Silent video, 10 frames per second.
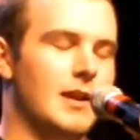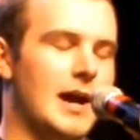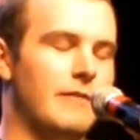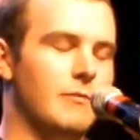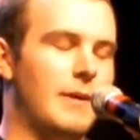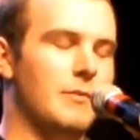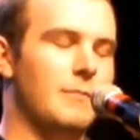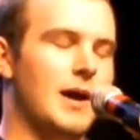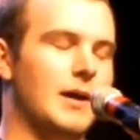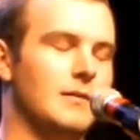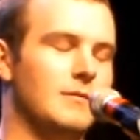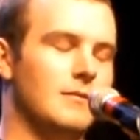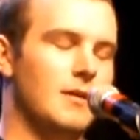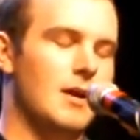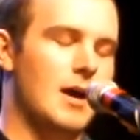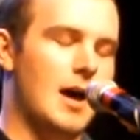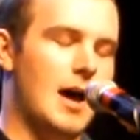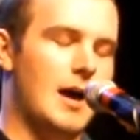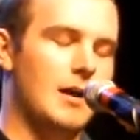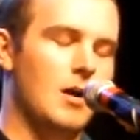I remember mine.
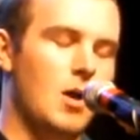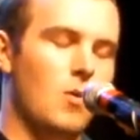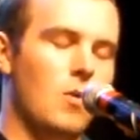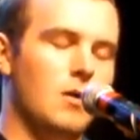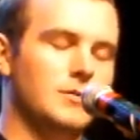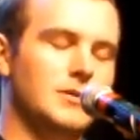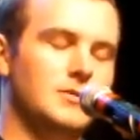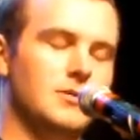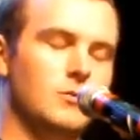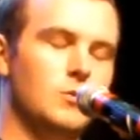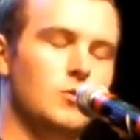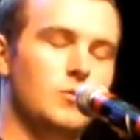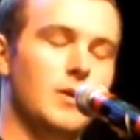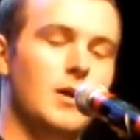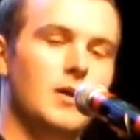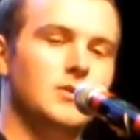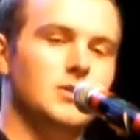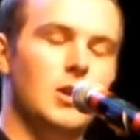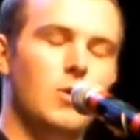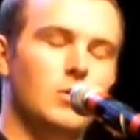I walked into the room
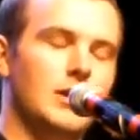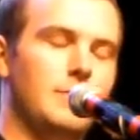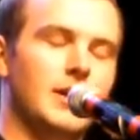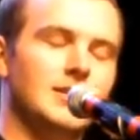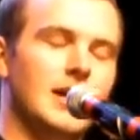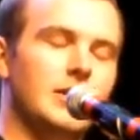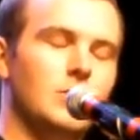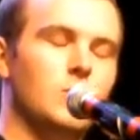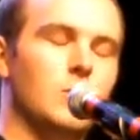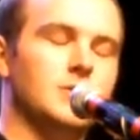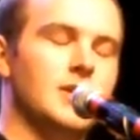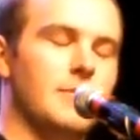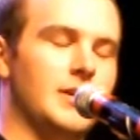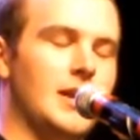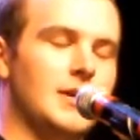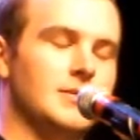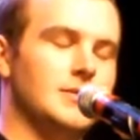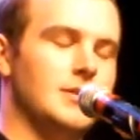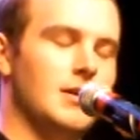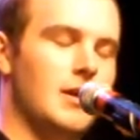slowly because I knew what was coming
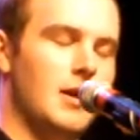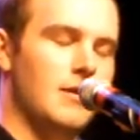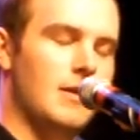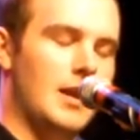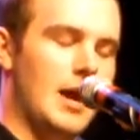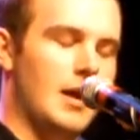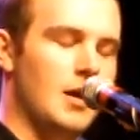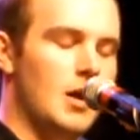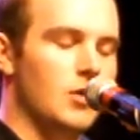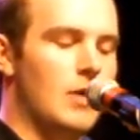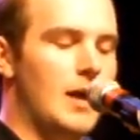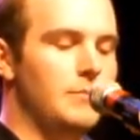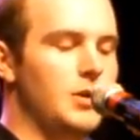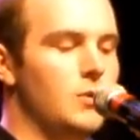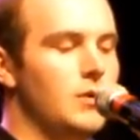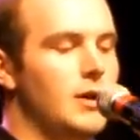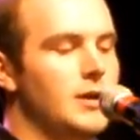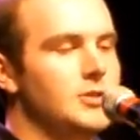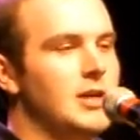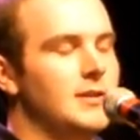next. Then I grabbed you
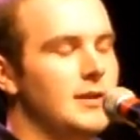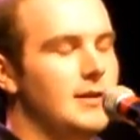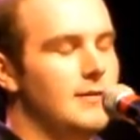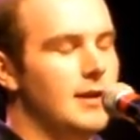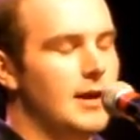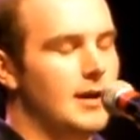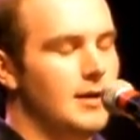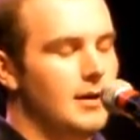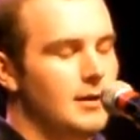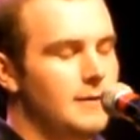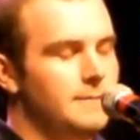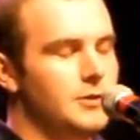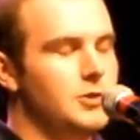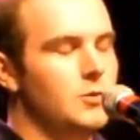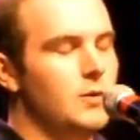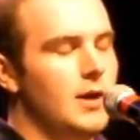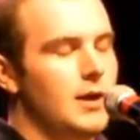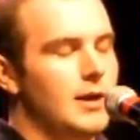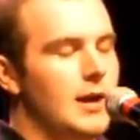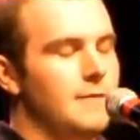gently, then I lifted you
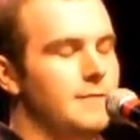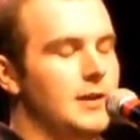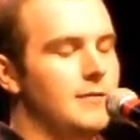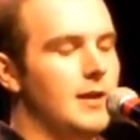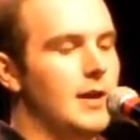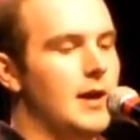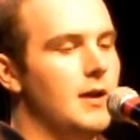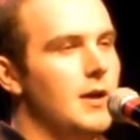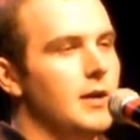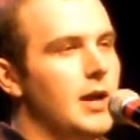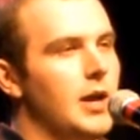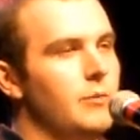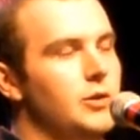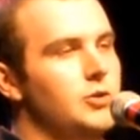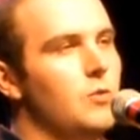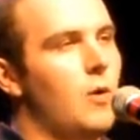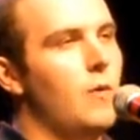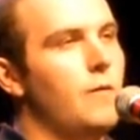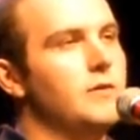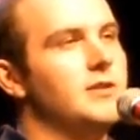carefully, then I carried you
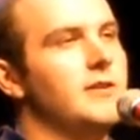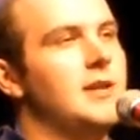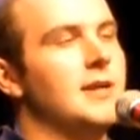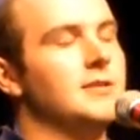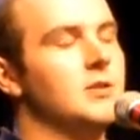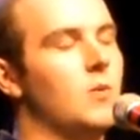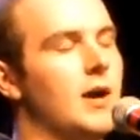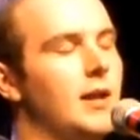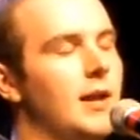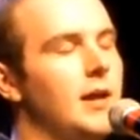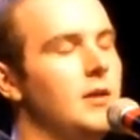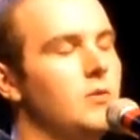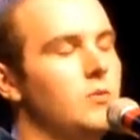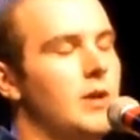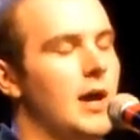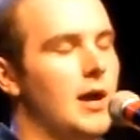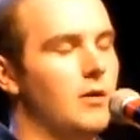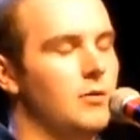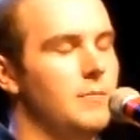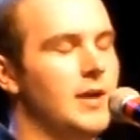over to the desk where I lay you
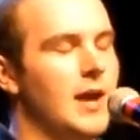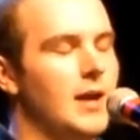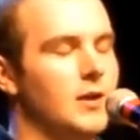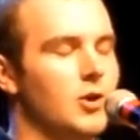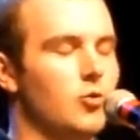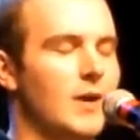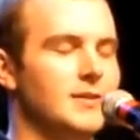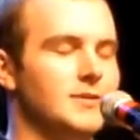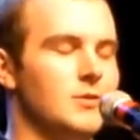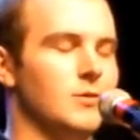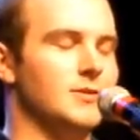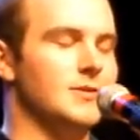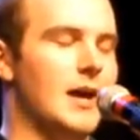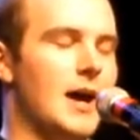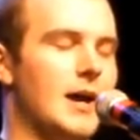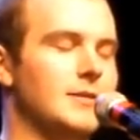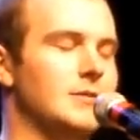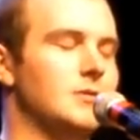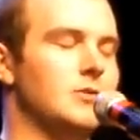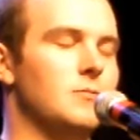down and began to caress your sides
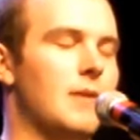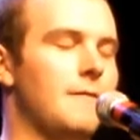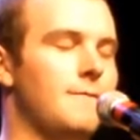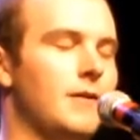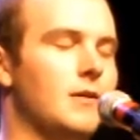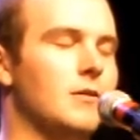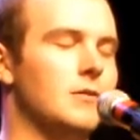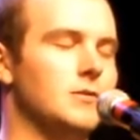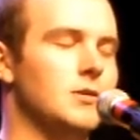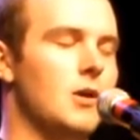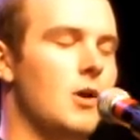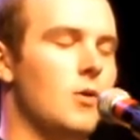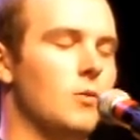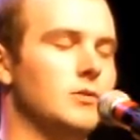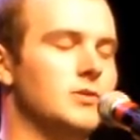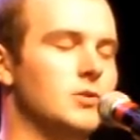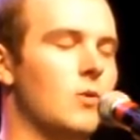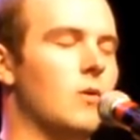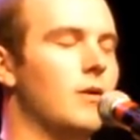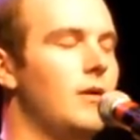until my fingers were
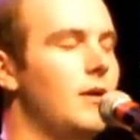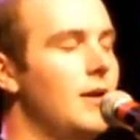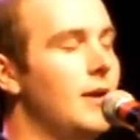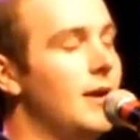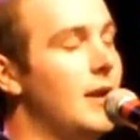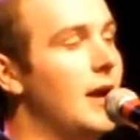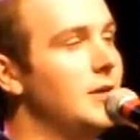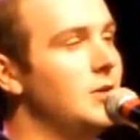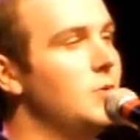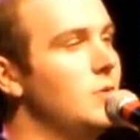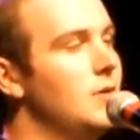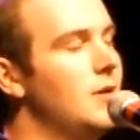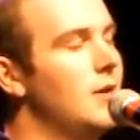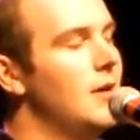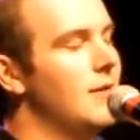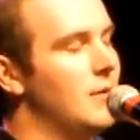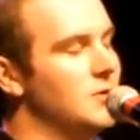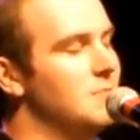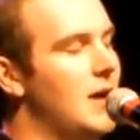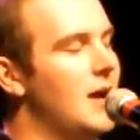sore. And I knew that
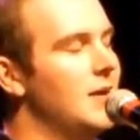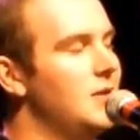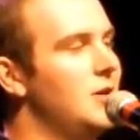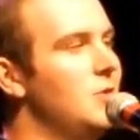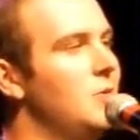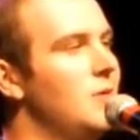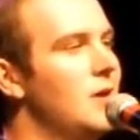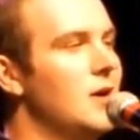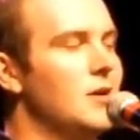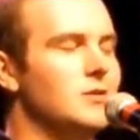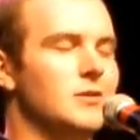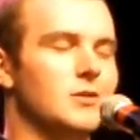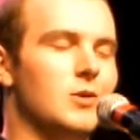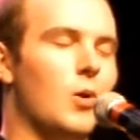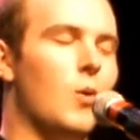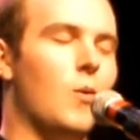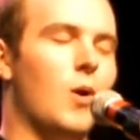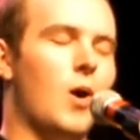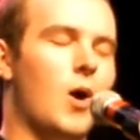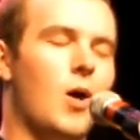was my cue to
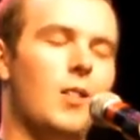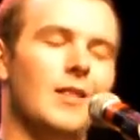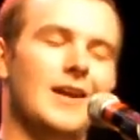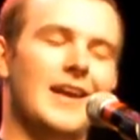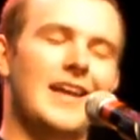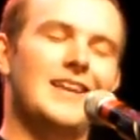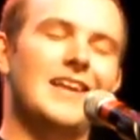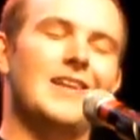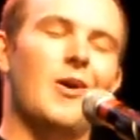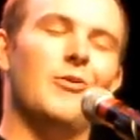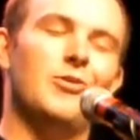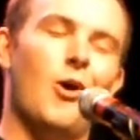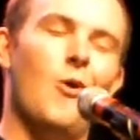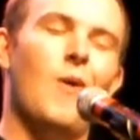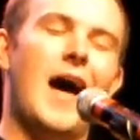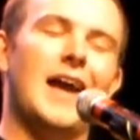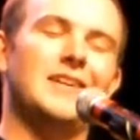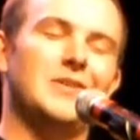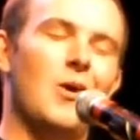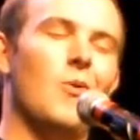go all in. And although
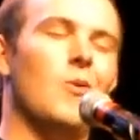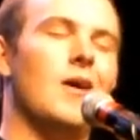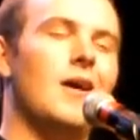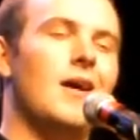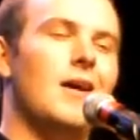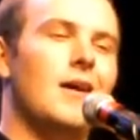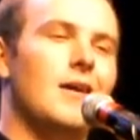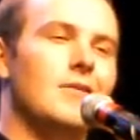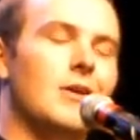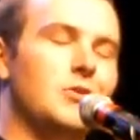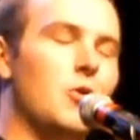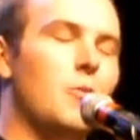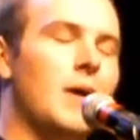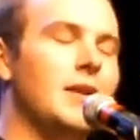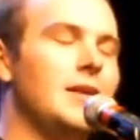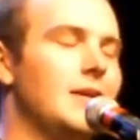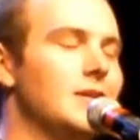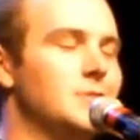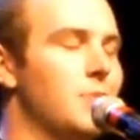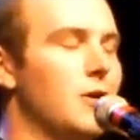I know that nobody
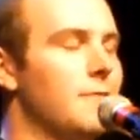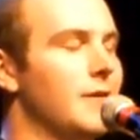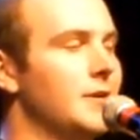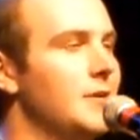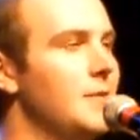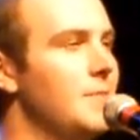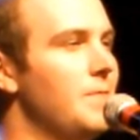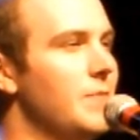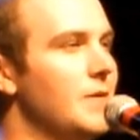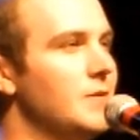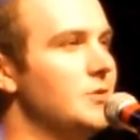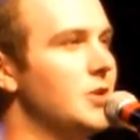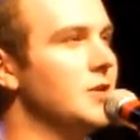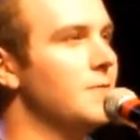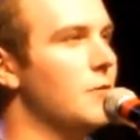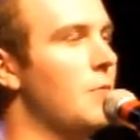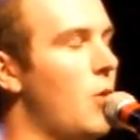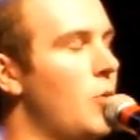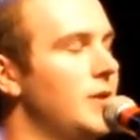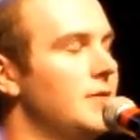is perfect, just for a
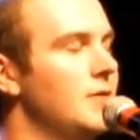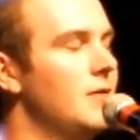moment,